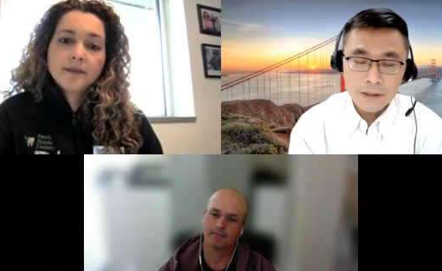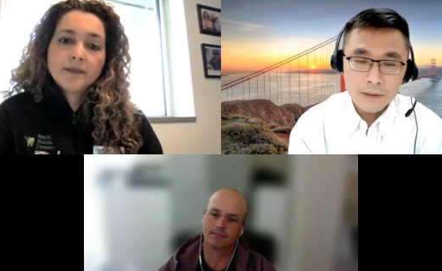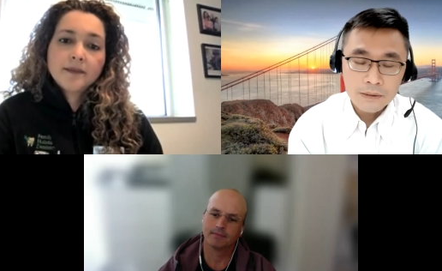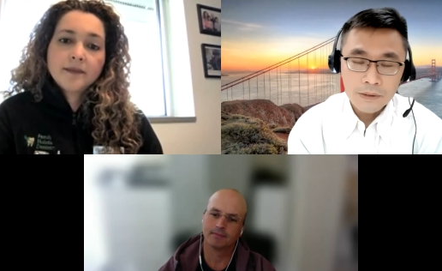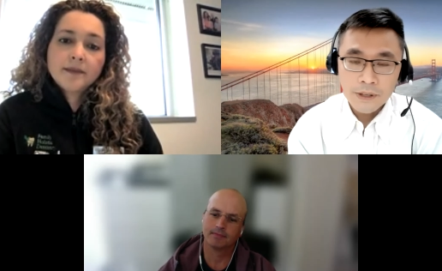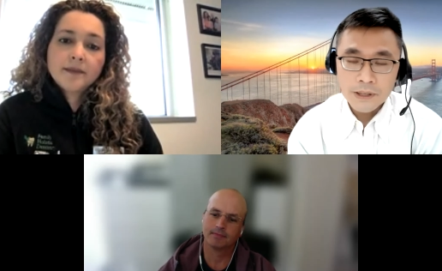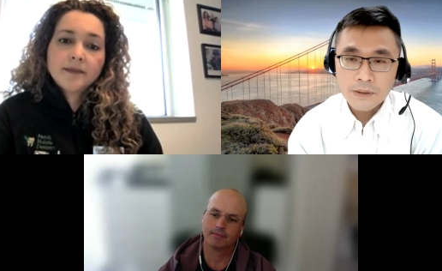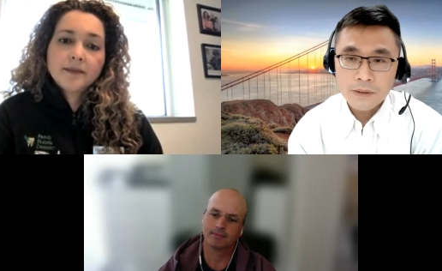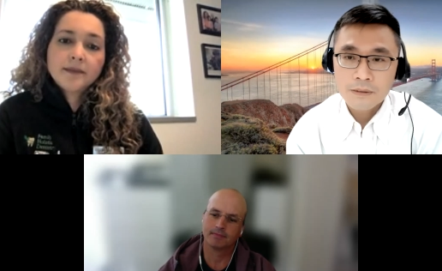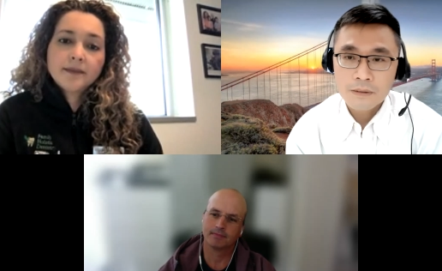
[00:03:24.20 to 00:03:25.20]
Speaker 1: i do
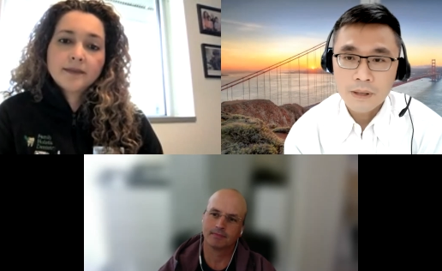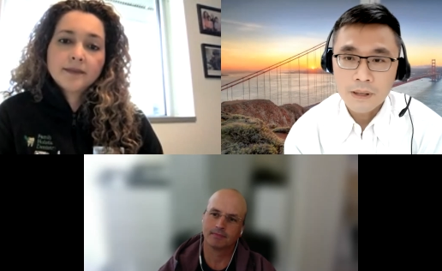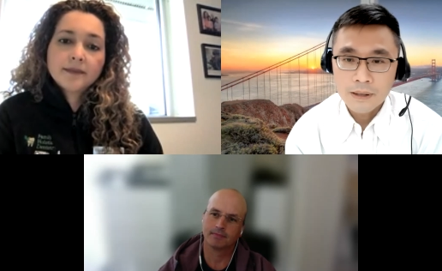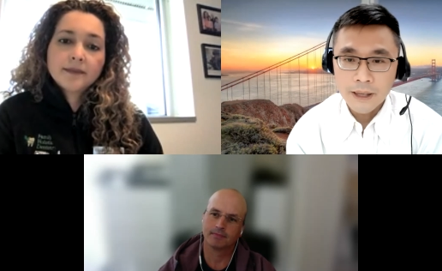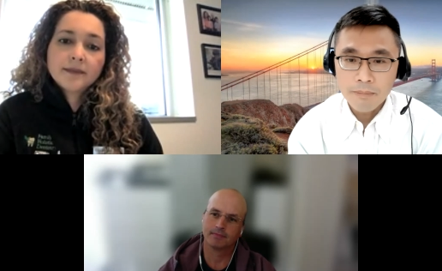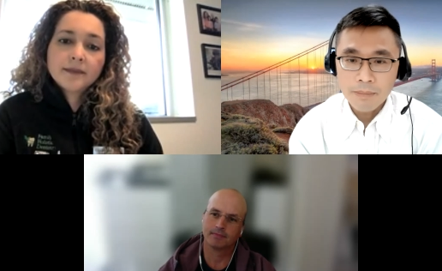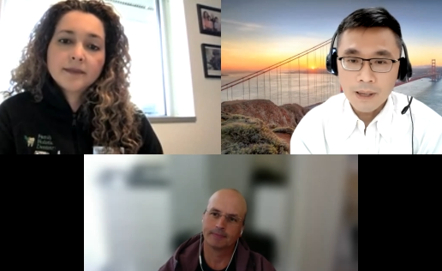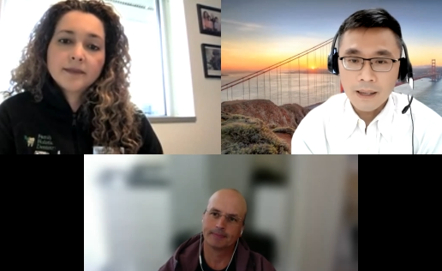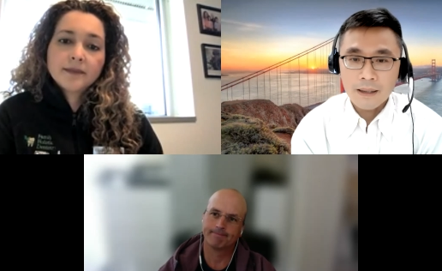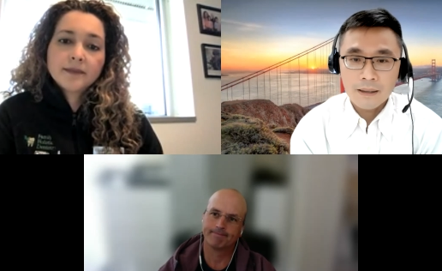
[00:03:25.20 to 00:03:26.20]
traditional uh,
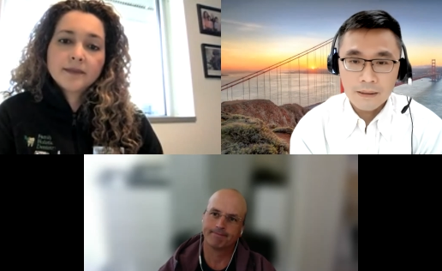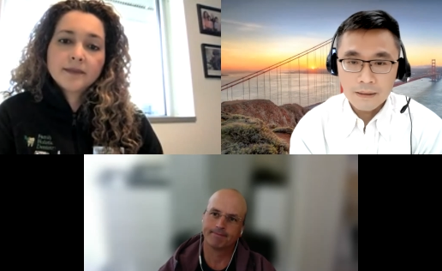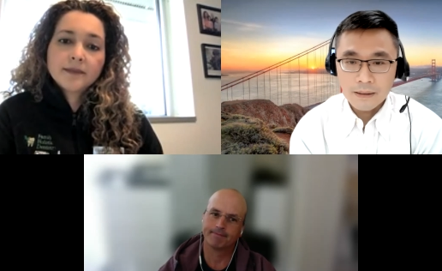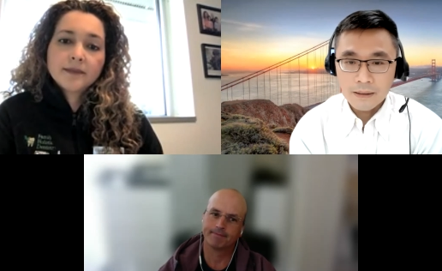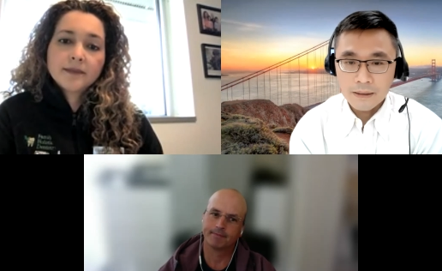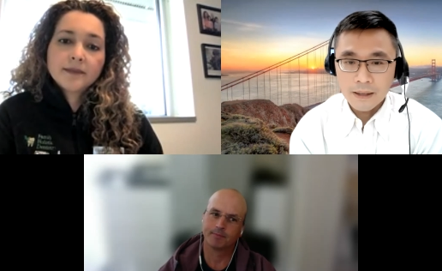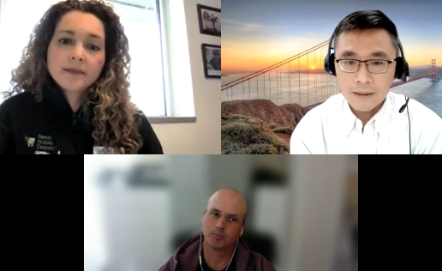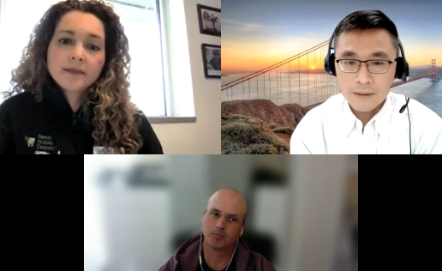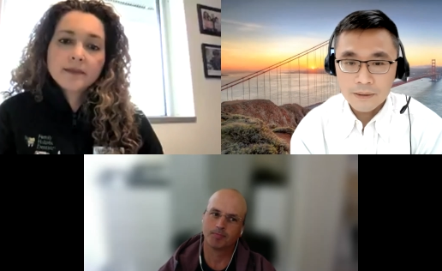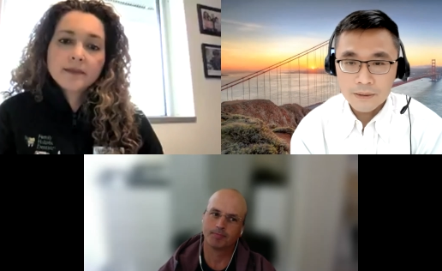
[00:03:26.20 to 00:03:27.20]
implant uh, and
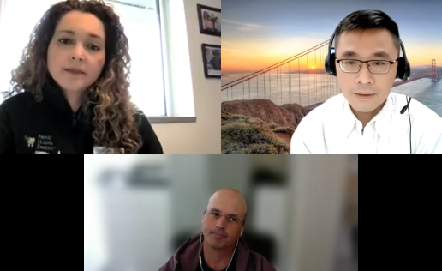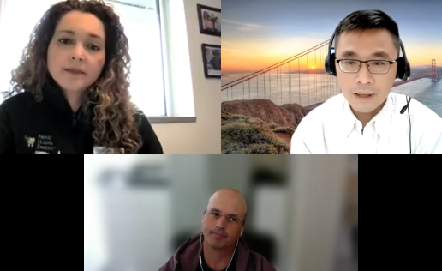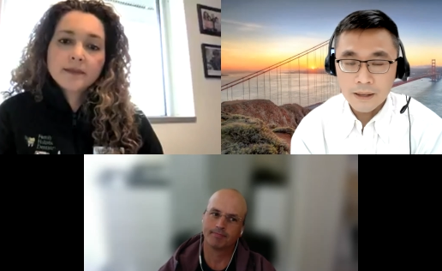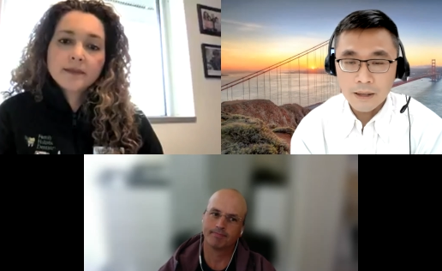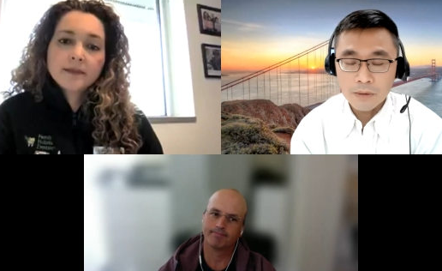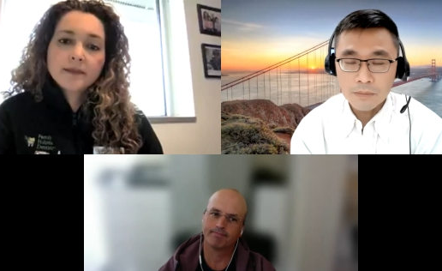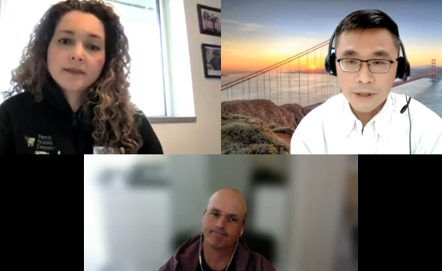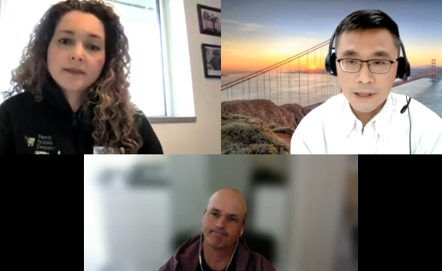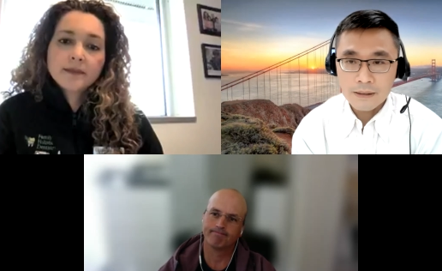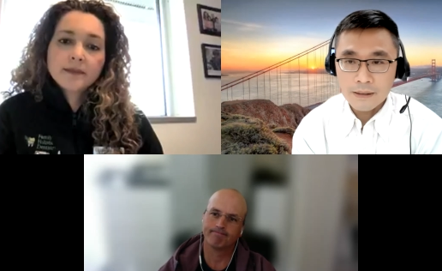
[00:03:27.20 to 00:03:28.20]
so I, I would be
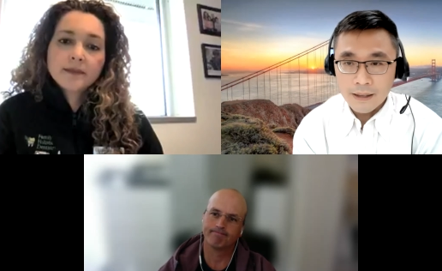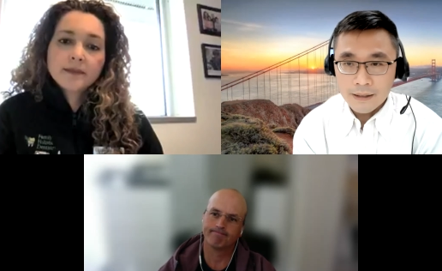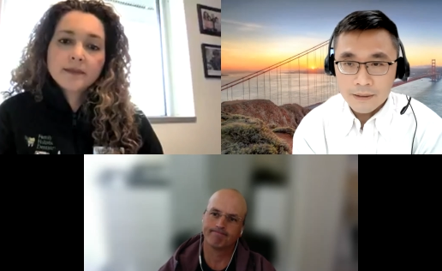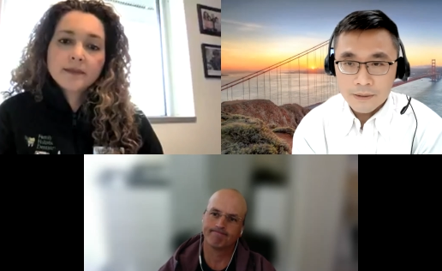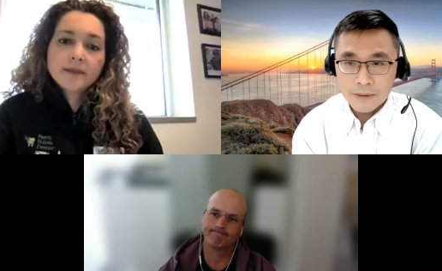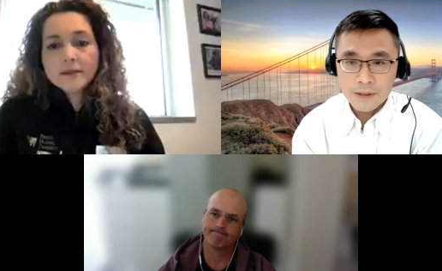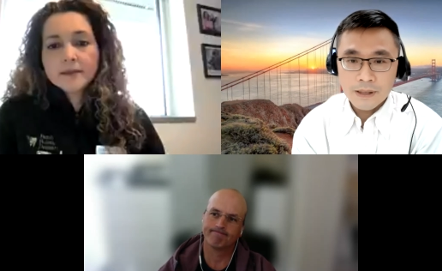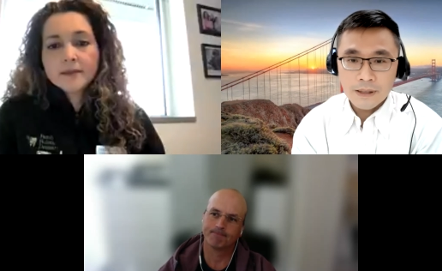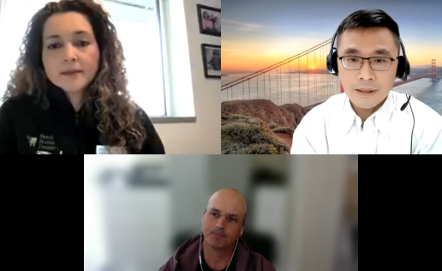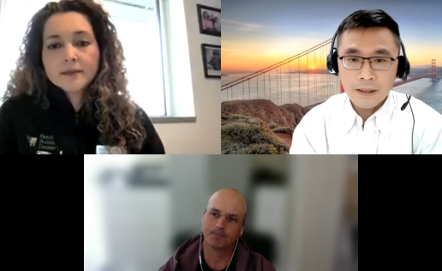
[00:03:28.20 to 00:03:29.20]
excited to
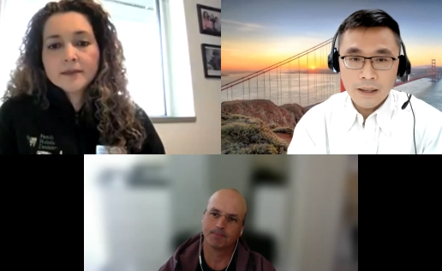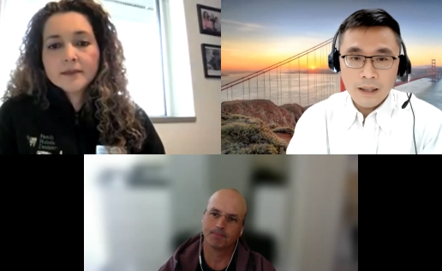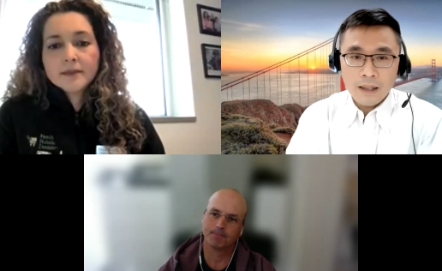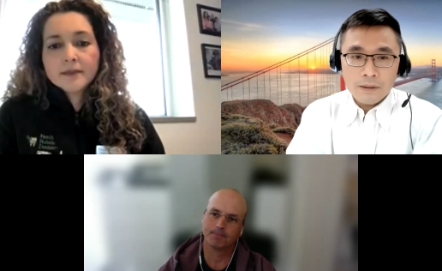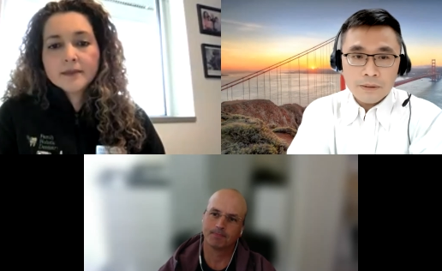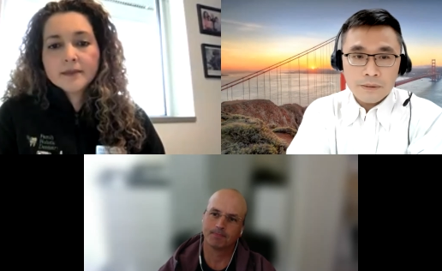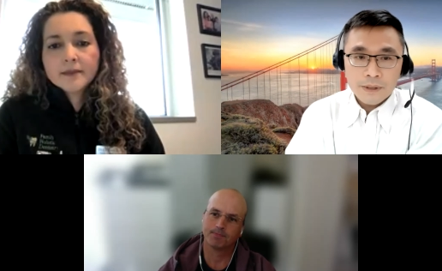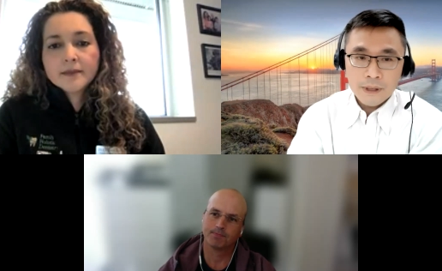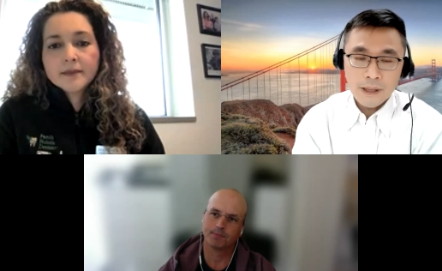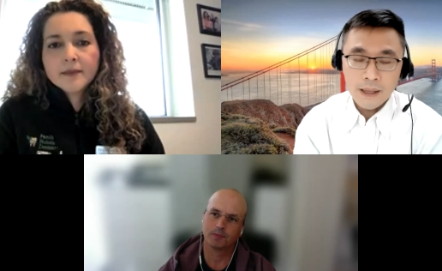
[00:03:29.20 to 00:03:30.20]
see how you, you
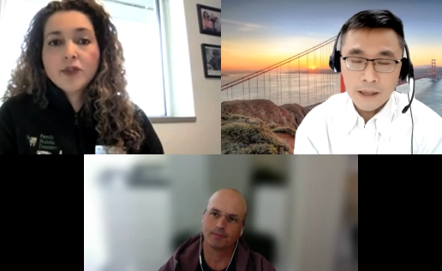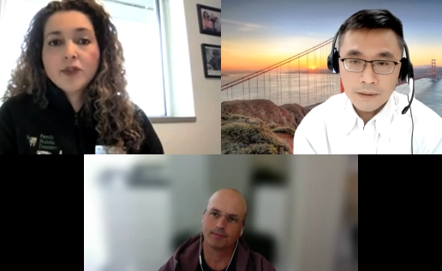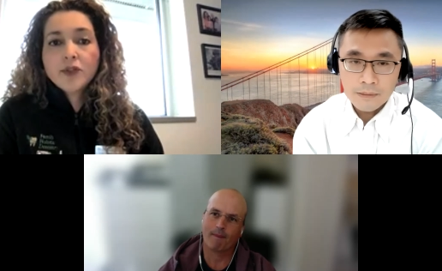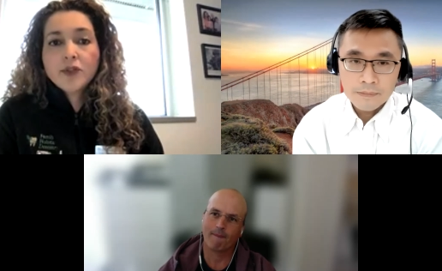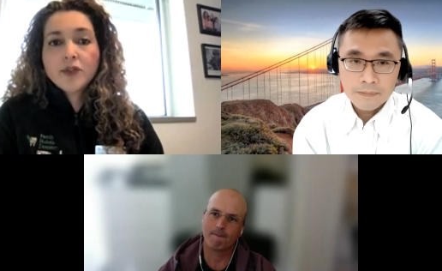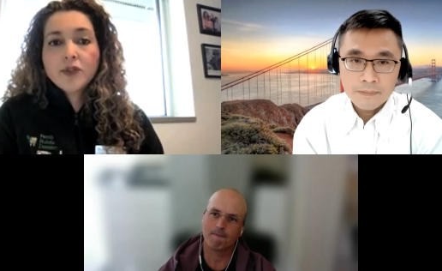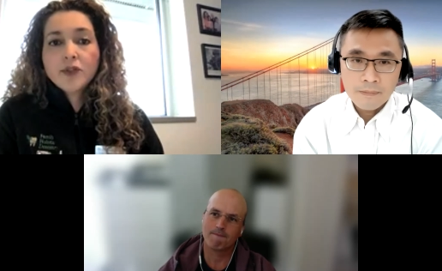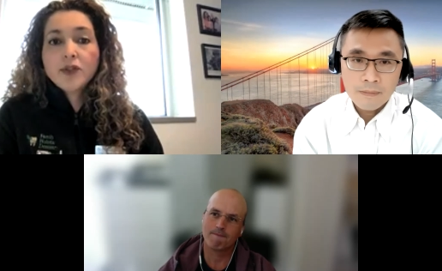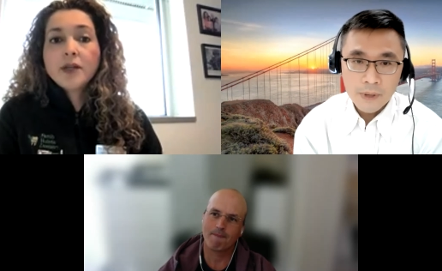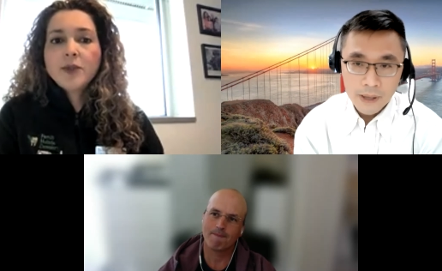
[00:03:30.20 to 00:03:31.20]
should come how, to our class
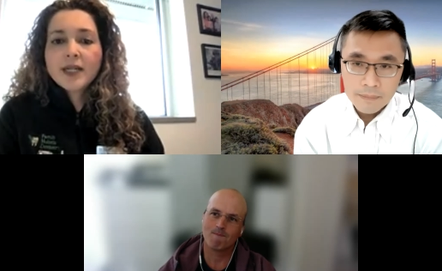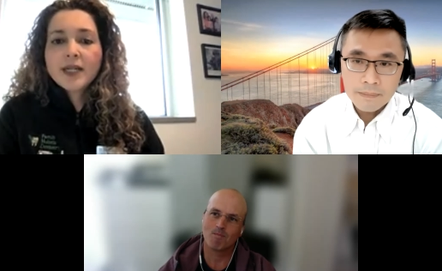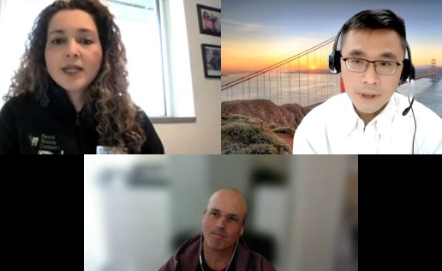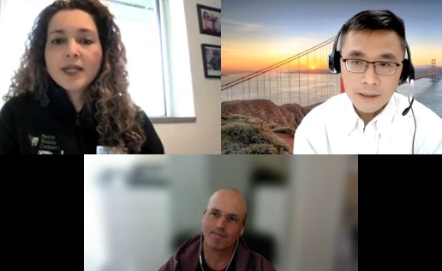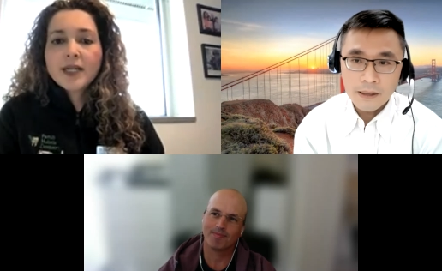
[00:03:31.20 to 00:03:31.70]
Yep, I,